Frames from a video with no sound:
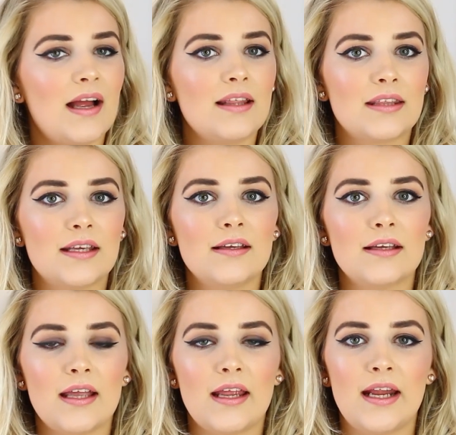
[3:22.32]
I
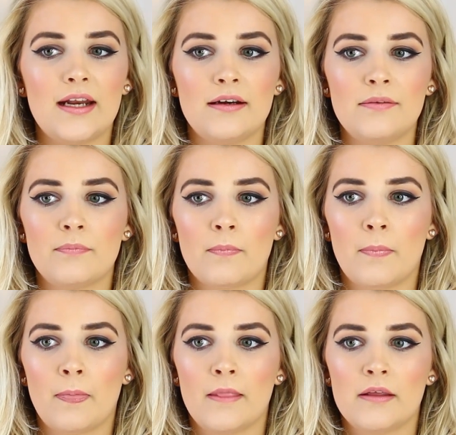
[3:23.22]
think in
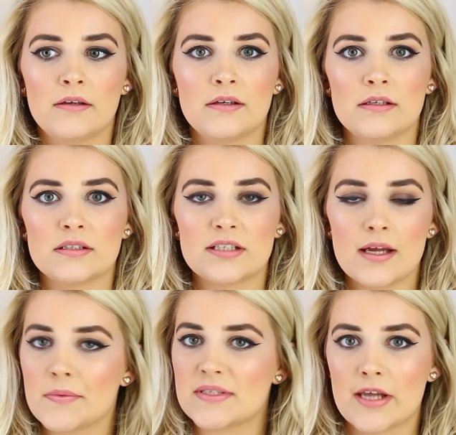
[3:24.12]

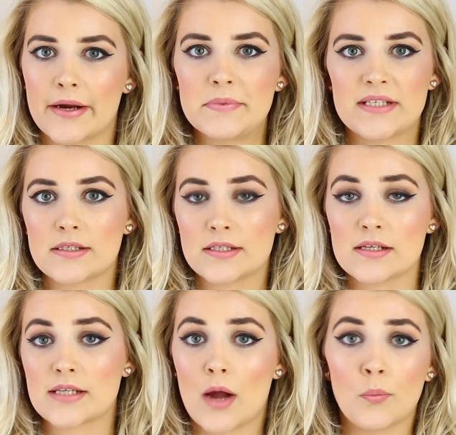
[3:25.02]
certain
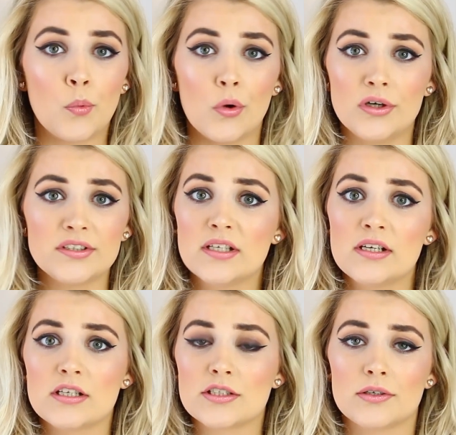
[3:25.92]
circumstances, I would.
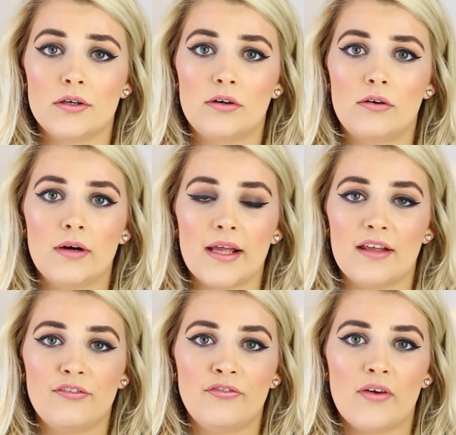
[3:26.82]
So
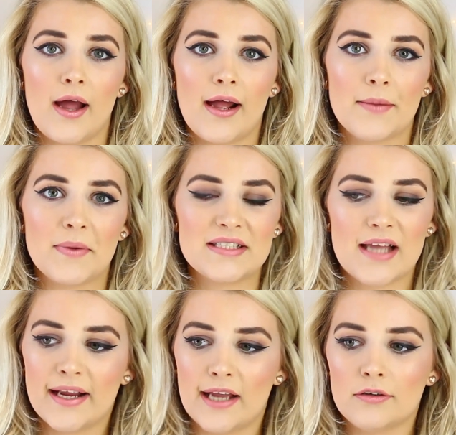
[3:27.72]
if I
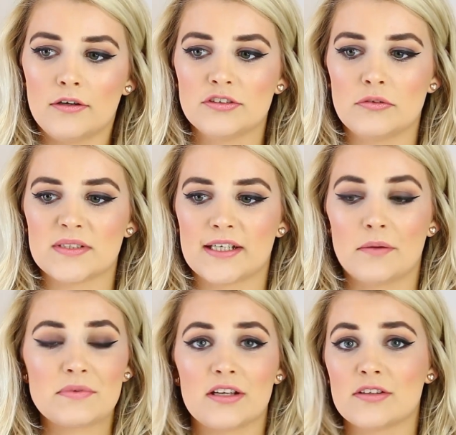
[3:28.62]
started getting older and was
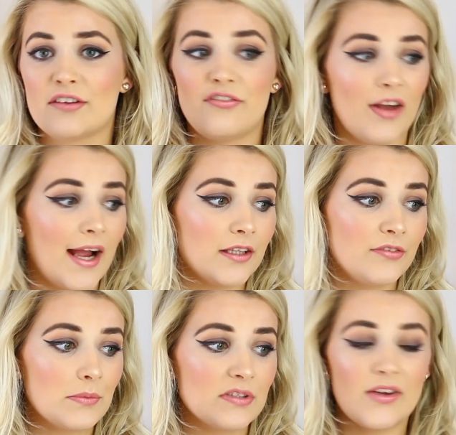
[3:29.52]
like, I'm sorry, there's a fly in the
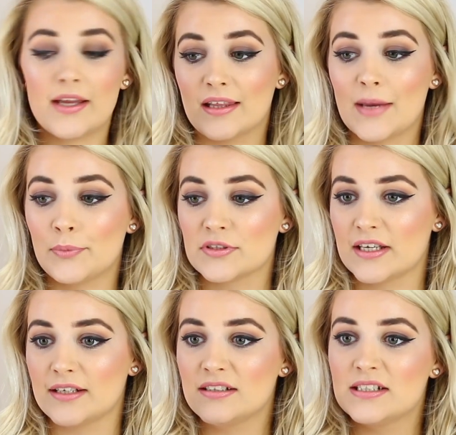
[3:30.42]
room. So if you hear that
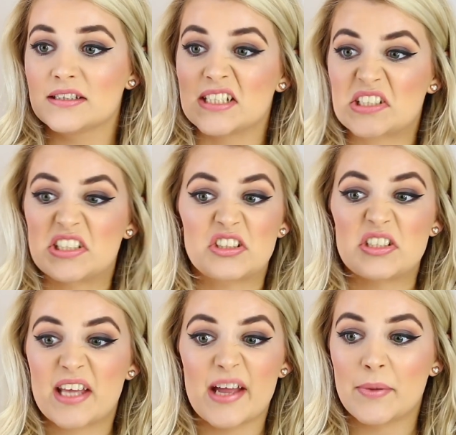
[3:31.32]
buzzing, that's because it's
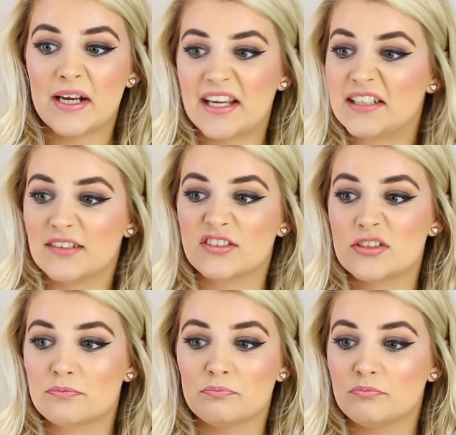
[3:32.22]
just came back in. I've
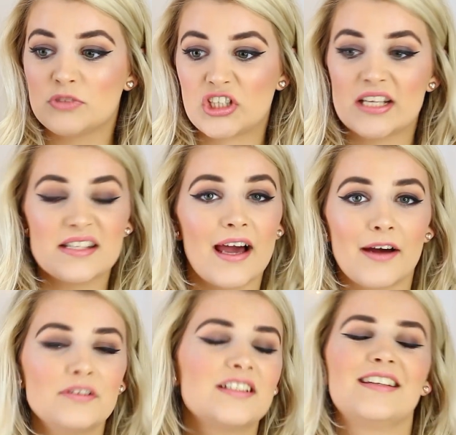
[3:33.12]
just chased it
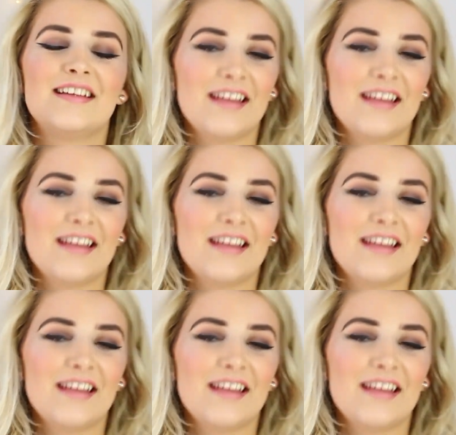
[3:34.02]
out.